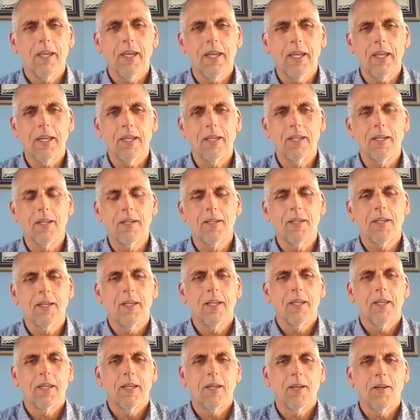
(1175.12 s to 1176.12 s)
And
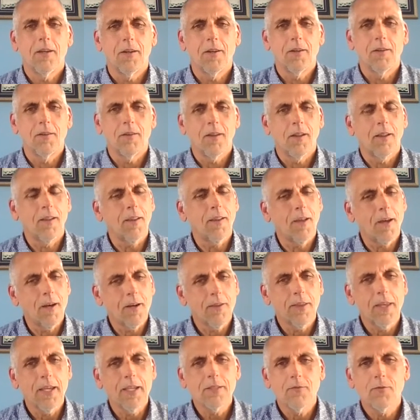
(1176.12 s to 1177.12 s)
a lot of
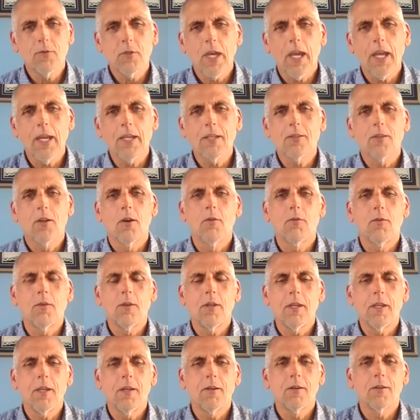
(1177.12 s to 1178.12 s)
things have changed over
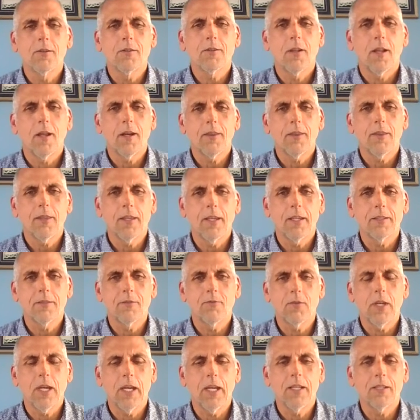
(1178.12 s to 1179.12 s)
the years. A lot of things have
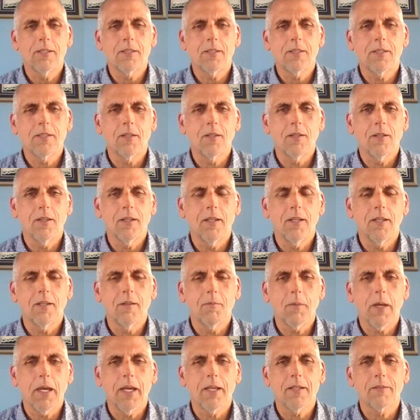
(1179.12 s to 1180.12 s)
changed in the
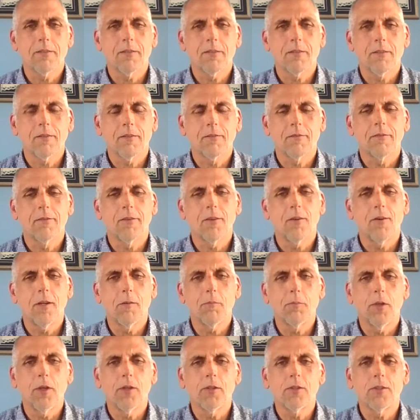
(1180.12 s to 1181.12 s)
past 30
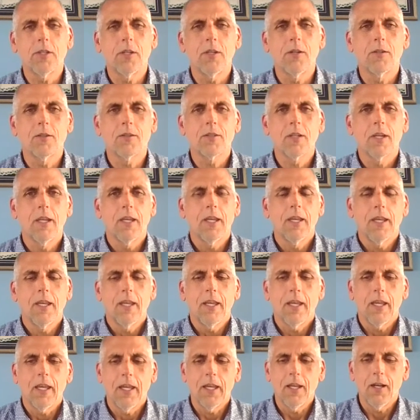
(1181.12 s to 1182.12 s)
plus years.
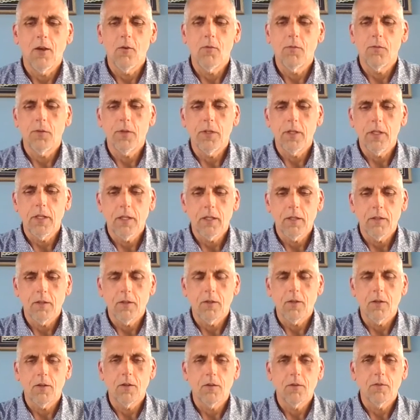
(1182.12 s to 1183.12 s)
And hopefully
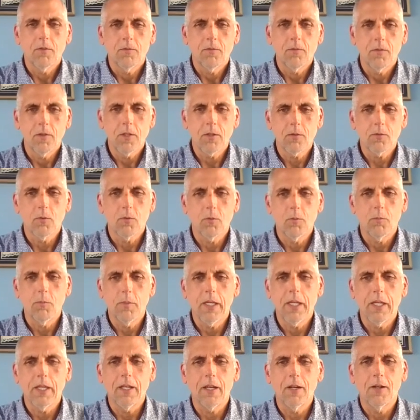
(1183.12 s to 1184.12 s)
this will
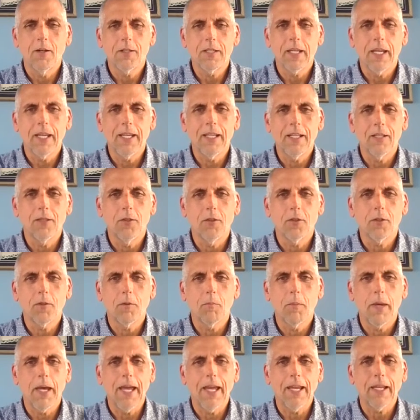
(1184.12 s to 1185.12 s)
be an entertaining look
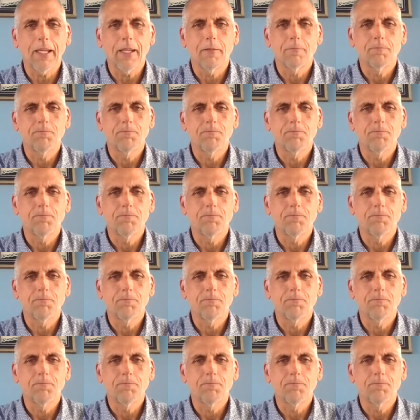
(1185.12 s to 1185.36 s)
back.